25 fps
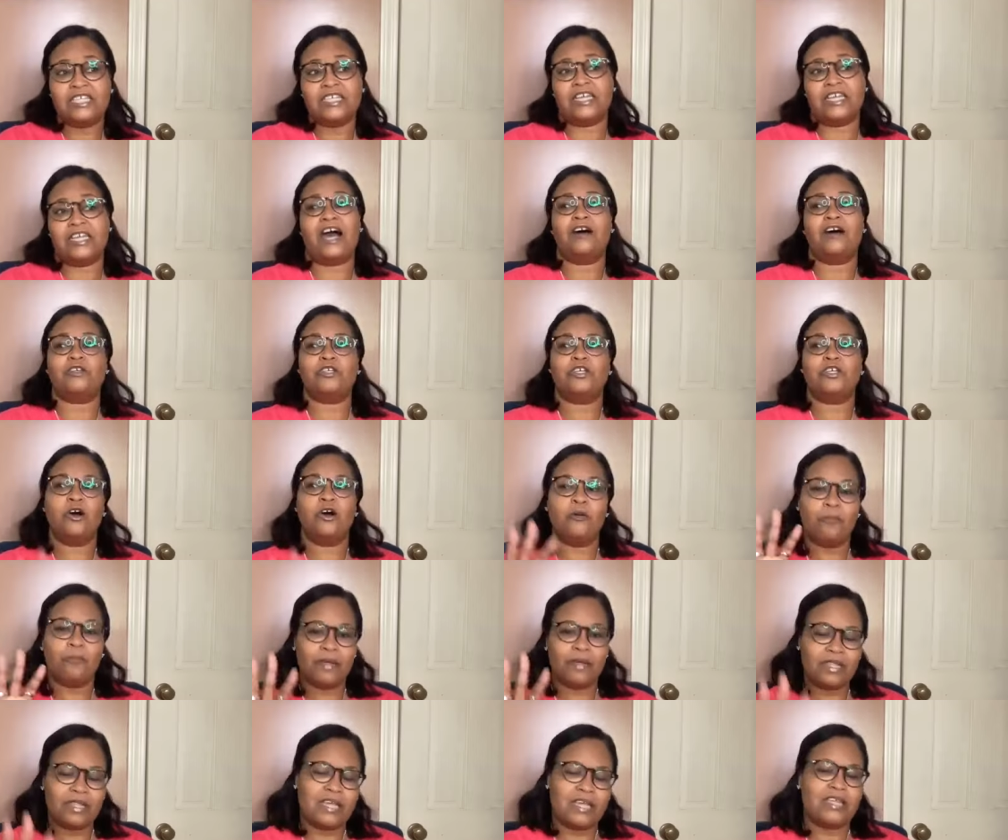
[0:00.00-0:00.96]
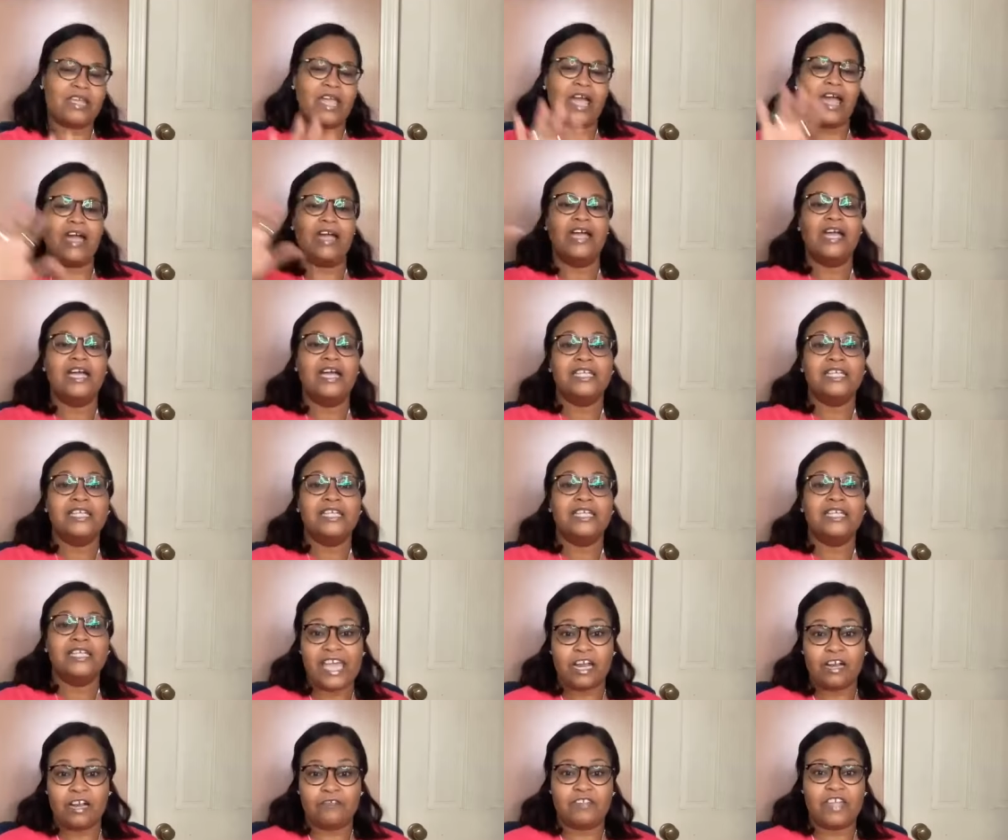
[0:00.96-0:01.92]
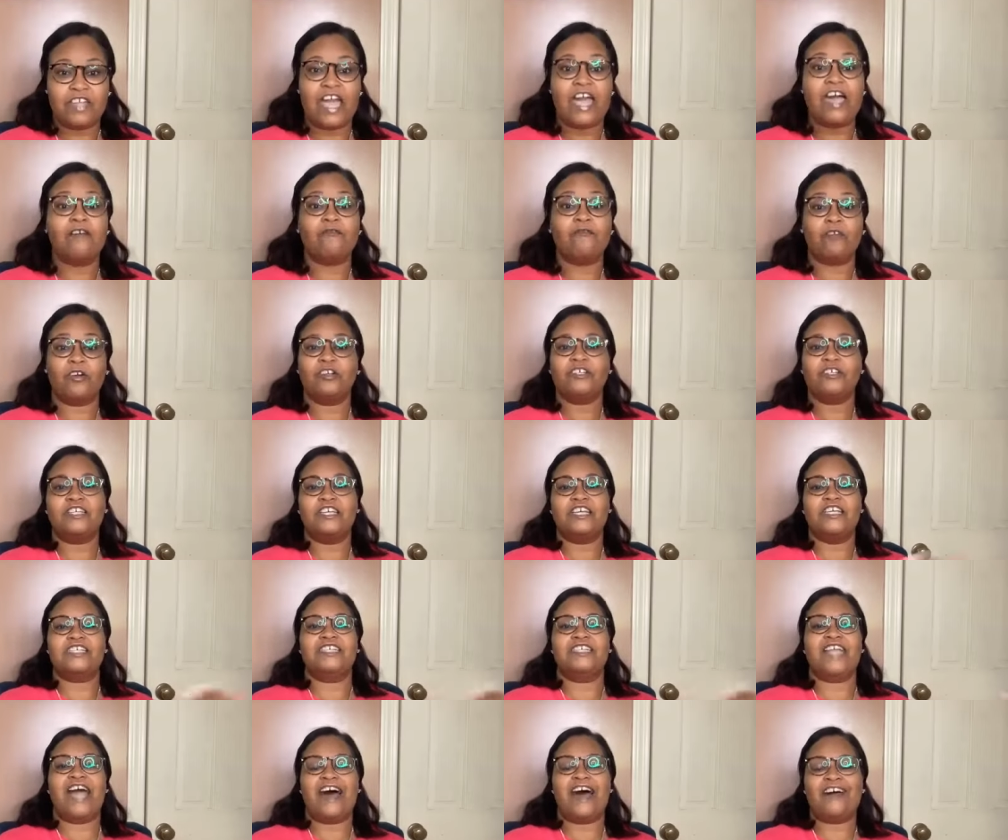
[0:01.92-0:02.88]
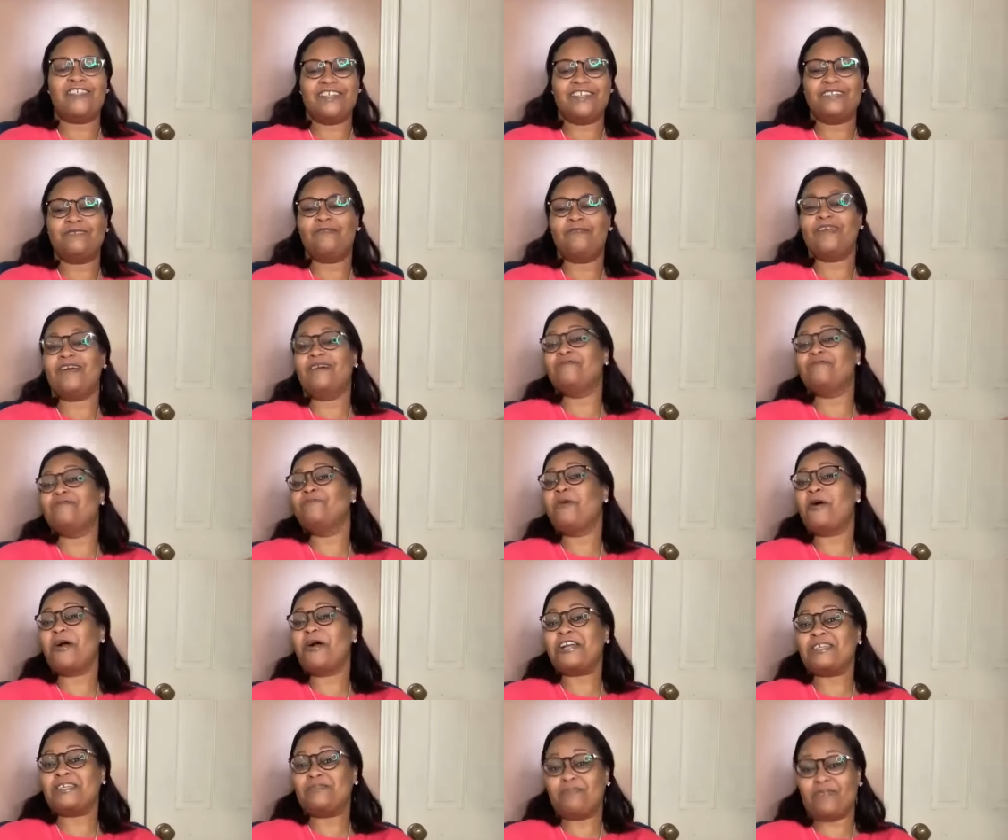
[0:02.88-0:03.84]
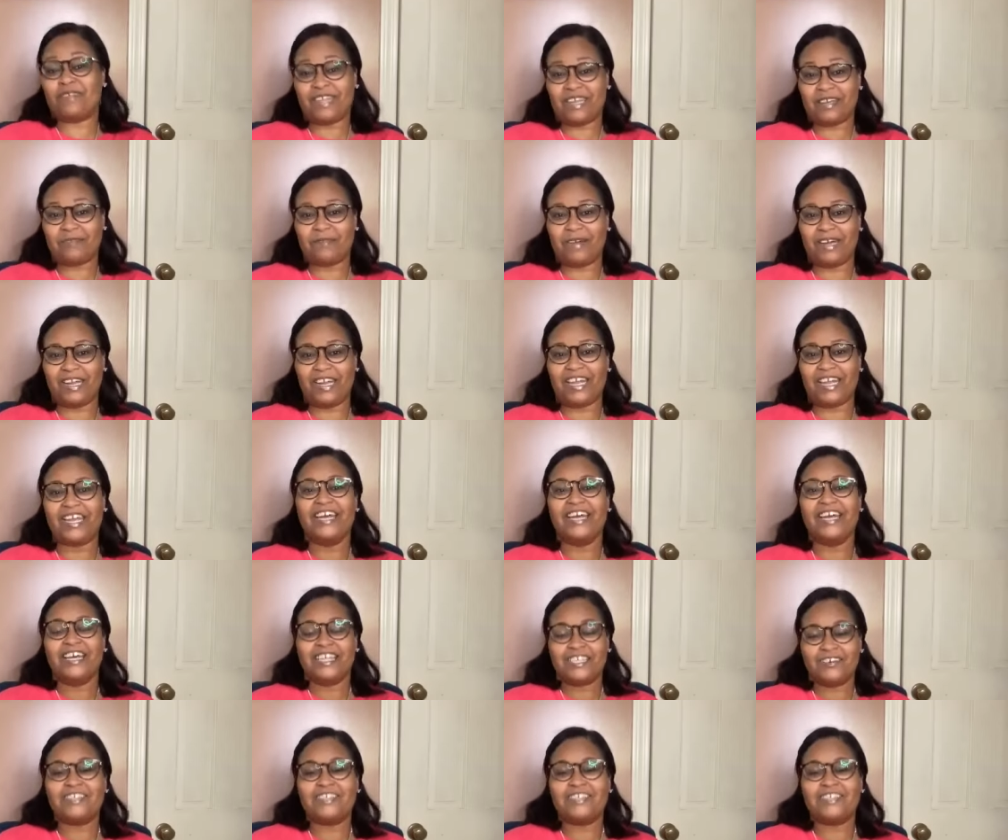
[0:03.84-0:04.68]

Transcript: into the household, but then yet take care of that versus now this becomes more spending money.